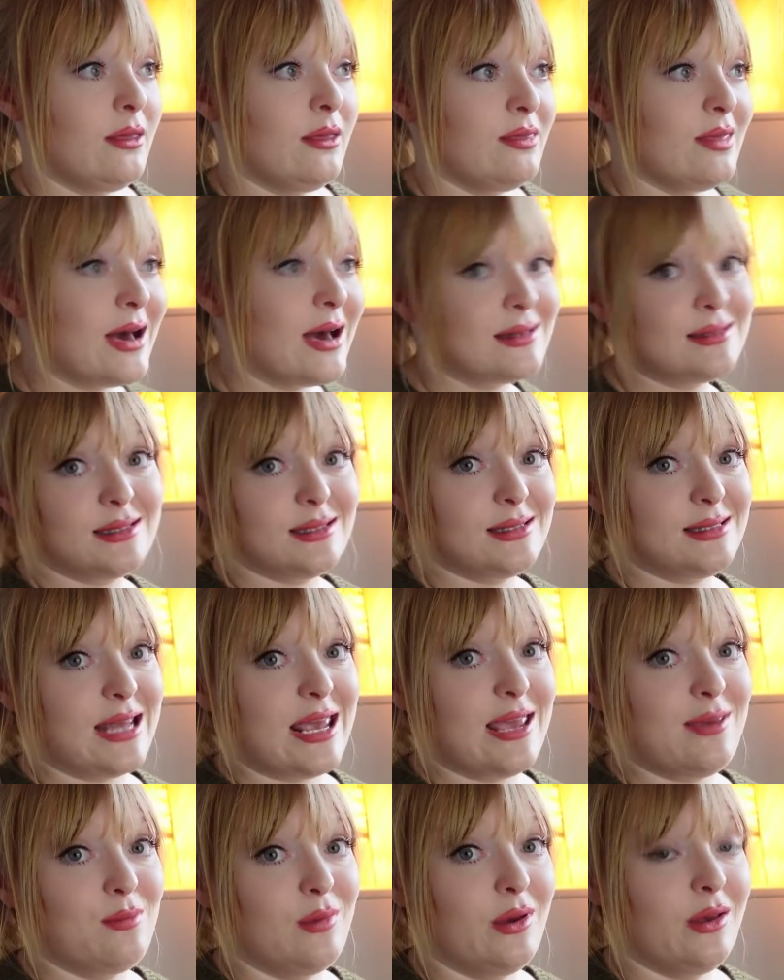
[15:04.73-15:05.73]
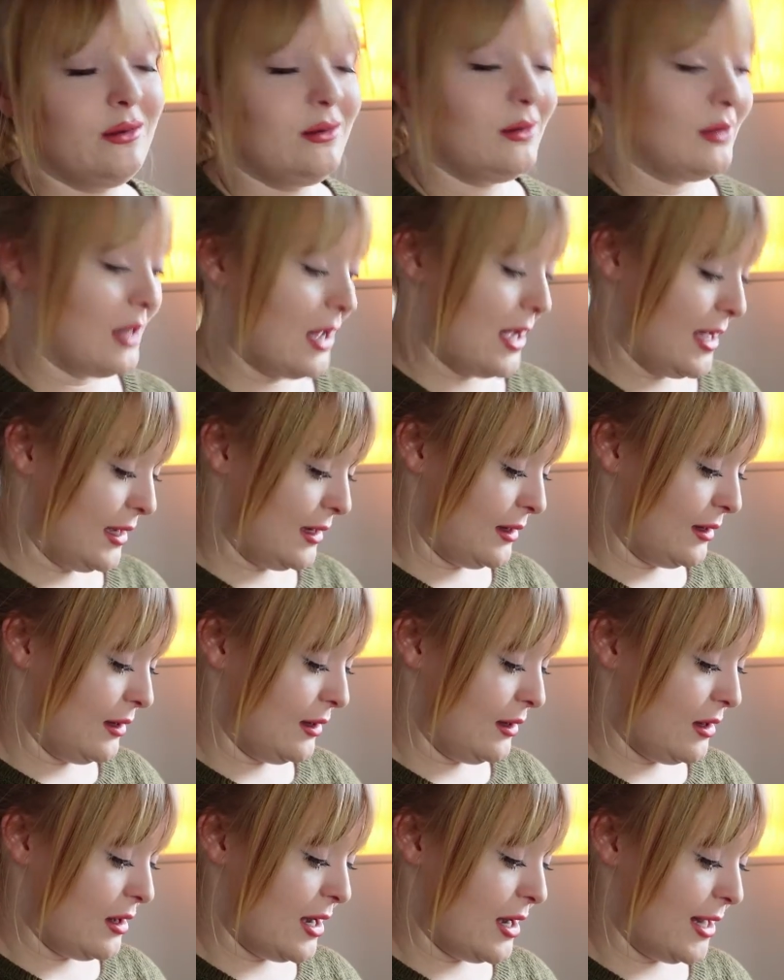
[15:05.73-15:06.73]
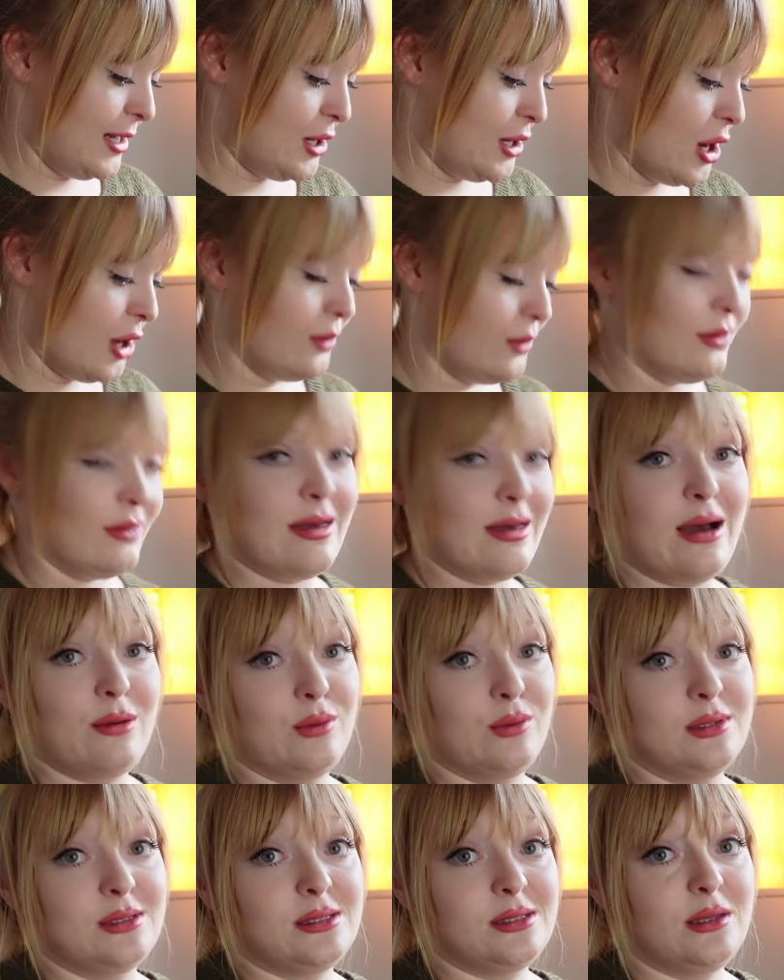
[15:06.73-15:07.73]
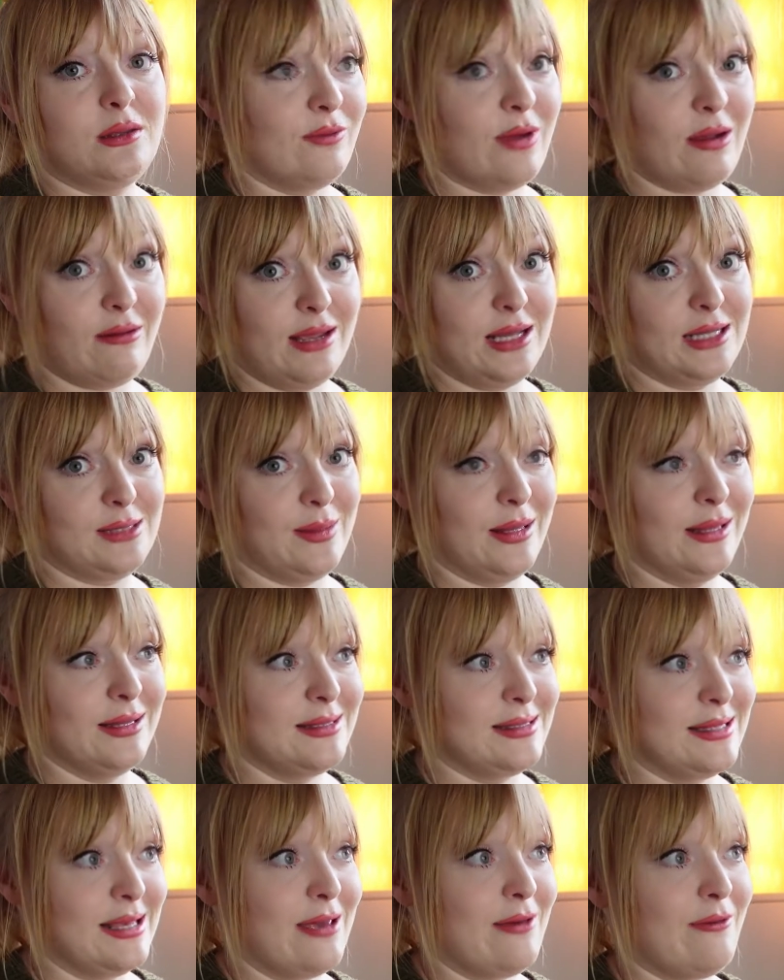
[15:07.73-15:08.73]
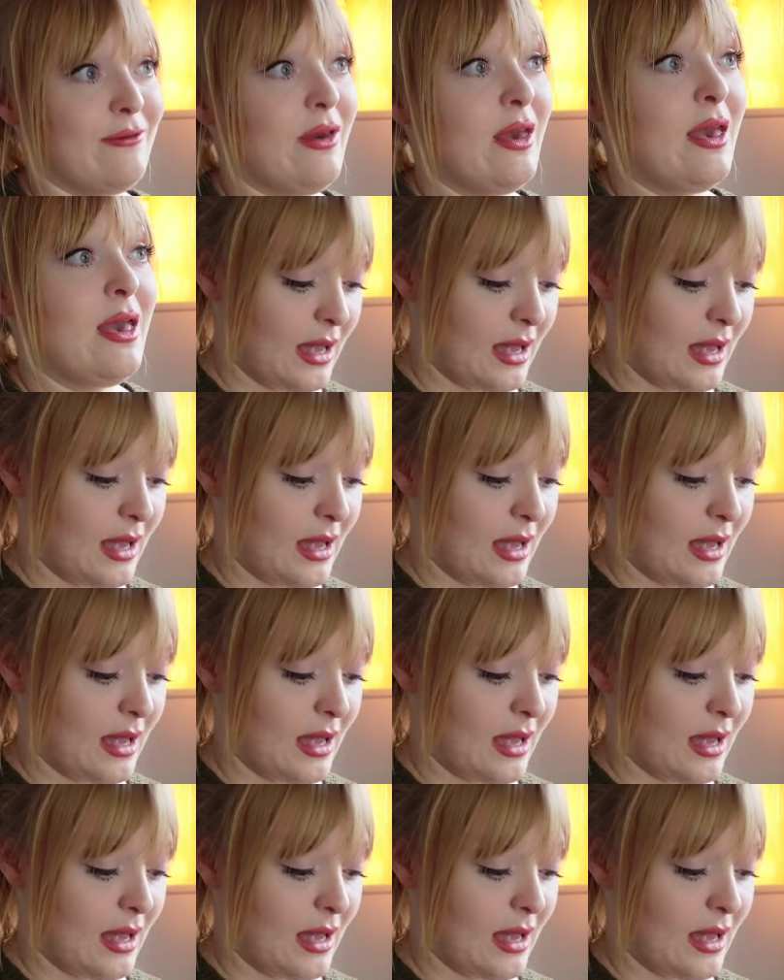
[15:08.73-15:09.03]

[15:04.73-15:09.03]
That's the statement. Like, I know that that was very expensive,